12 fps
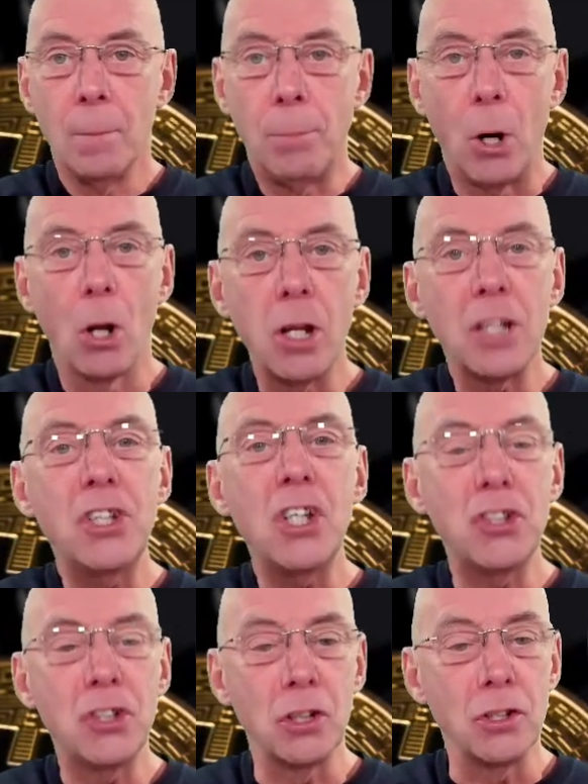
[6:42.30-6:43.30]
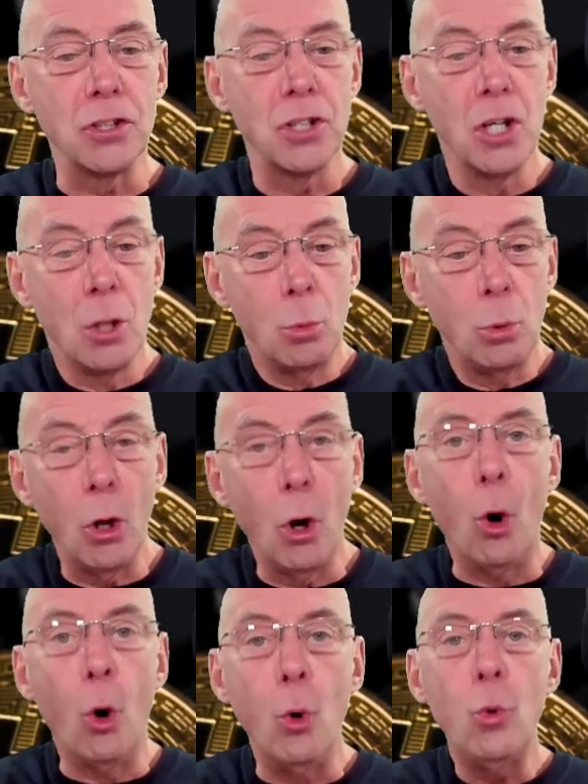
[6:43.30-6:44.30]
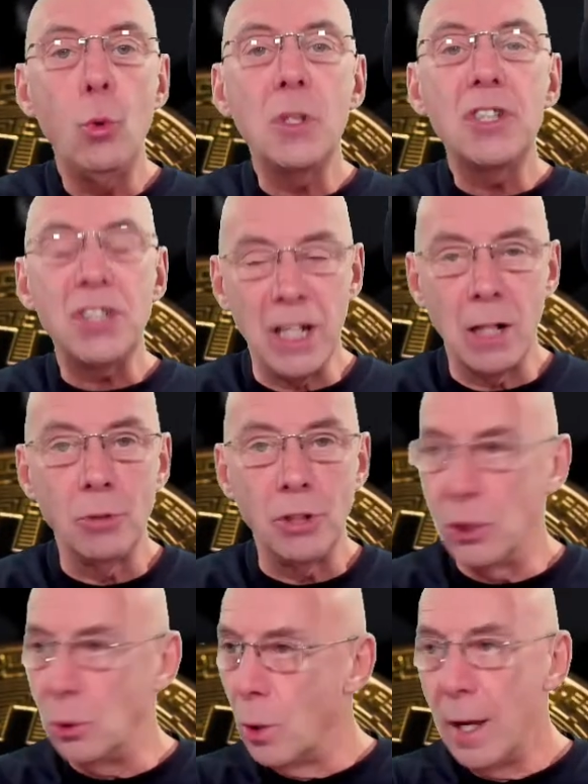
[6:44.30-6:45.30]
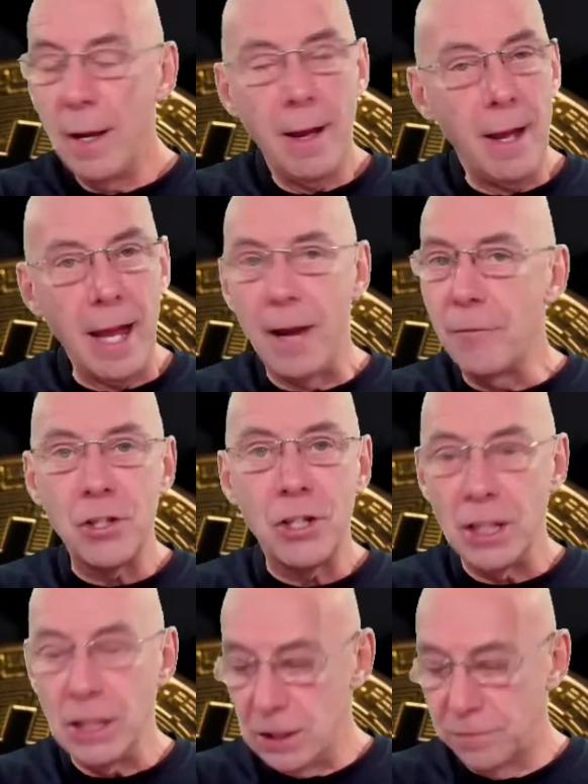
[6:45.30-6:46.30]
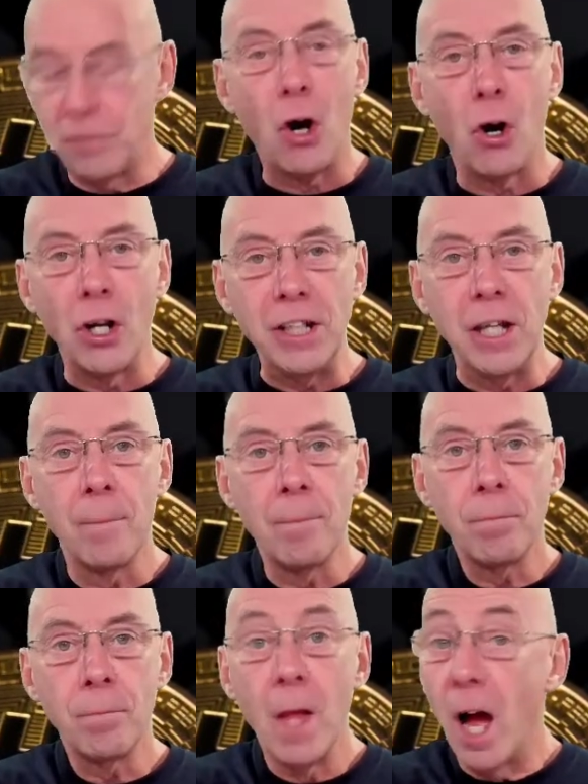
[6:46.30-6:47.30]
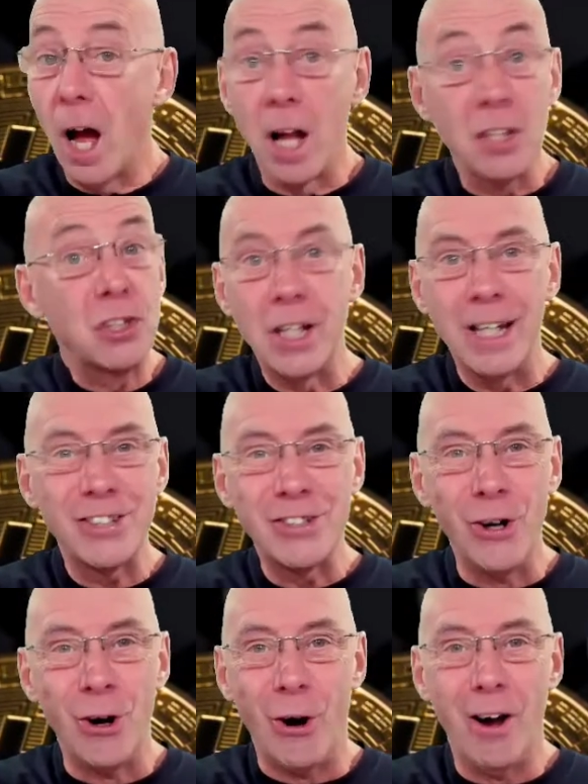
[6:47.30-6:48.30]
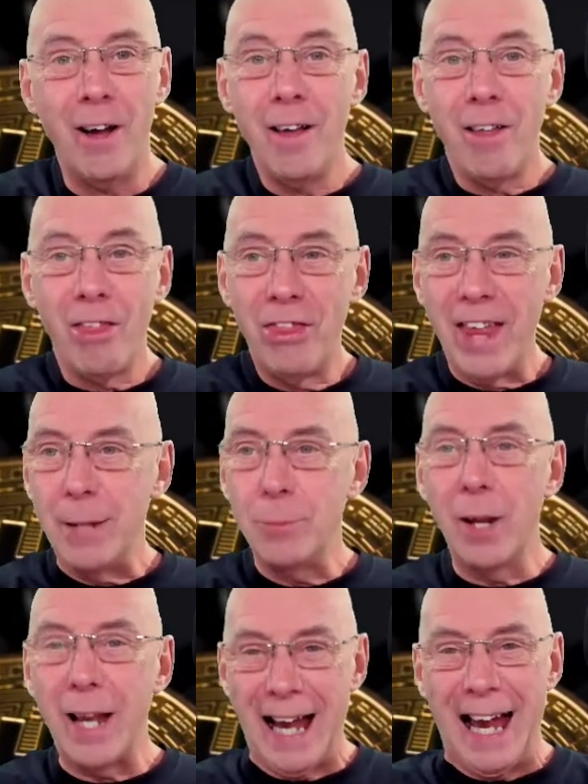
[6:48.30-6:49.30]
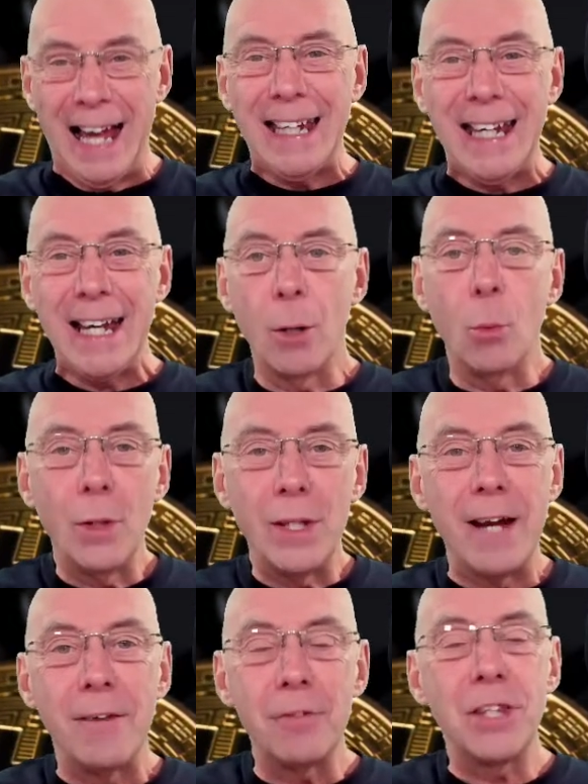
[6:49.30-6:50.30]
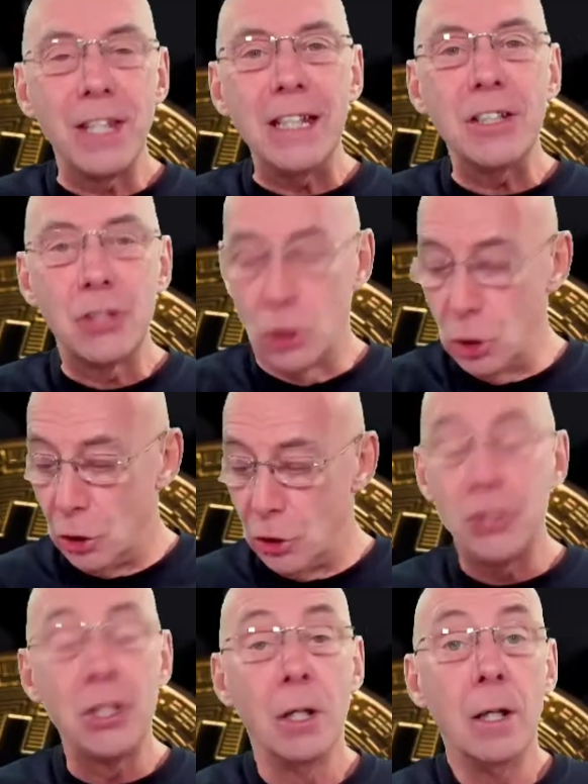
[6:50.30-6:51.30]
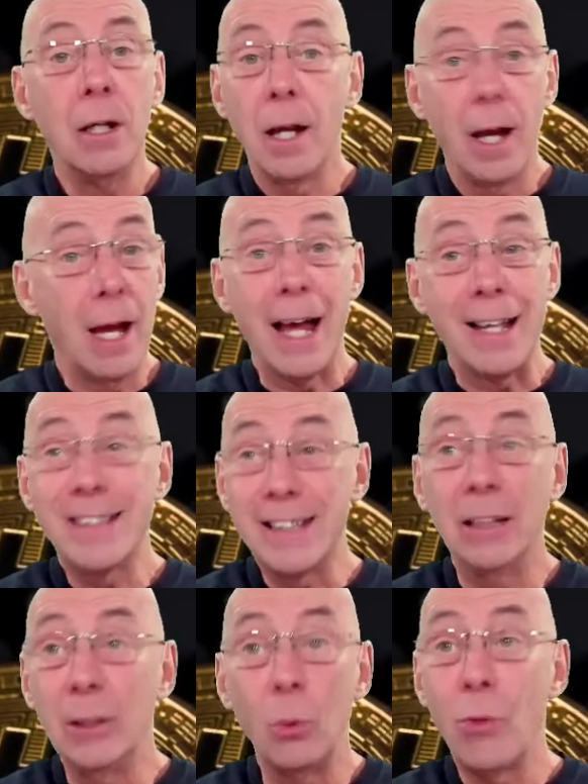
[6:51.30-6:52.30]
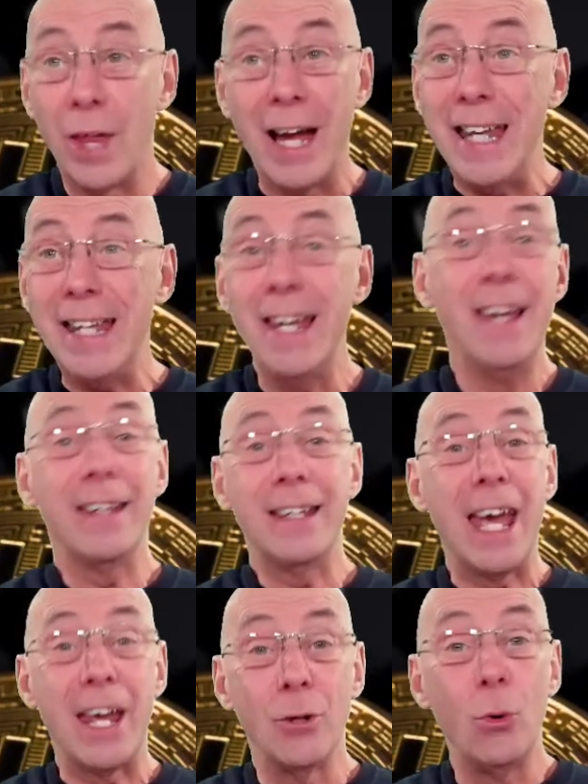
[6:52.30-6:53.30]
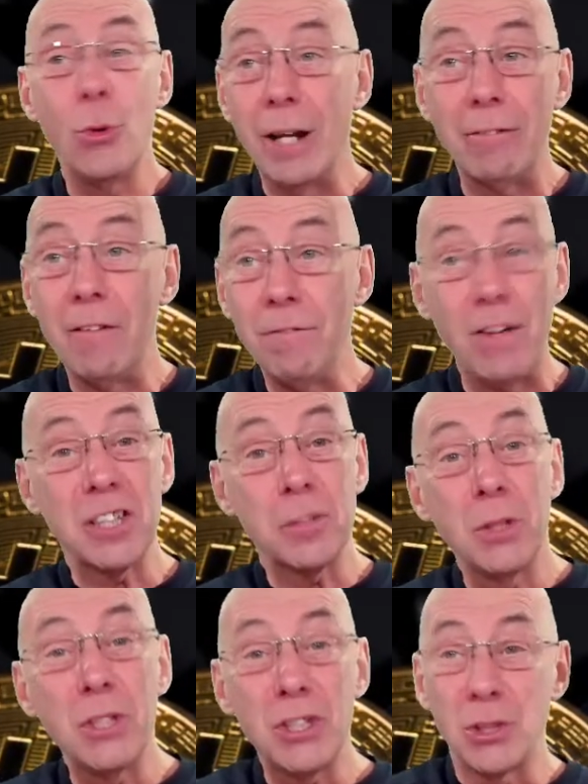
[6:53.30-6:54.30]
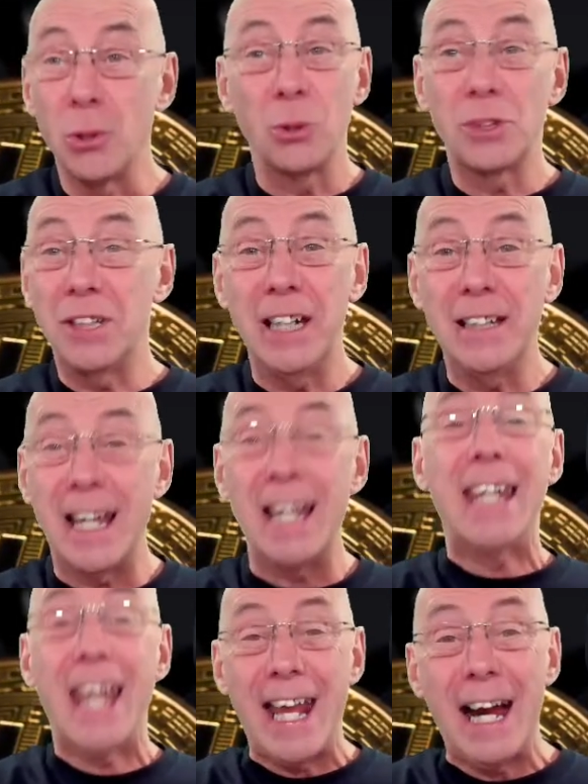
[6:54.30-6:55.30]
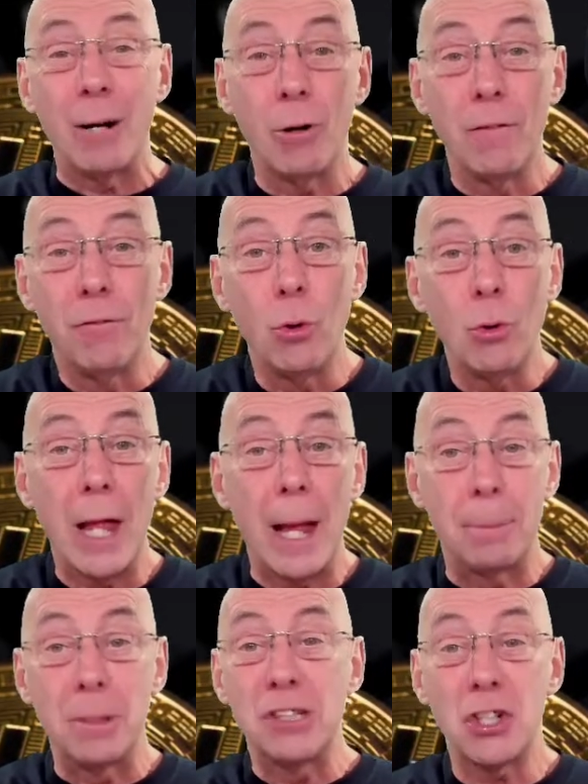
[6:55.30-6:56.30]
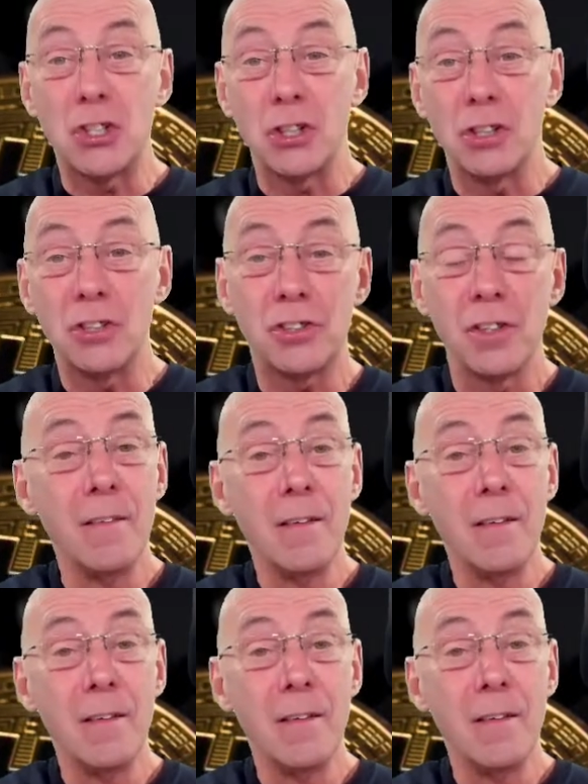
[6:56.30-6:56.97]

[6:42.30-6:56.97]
Politicians will always tell you everything is fine until it's not. They will hang out with everything is good until they get all their investments sorted, they get out of all their positions,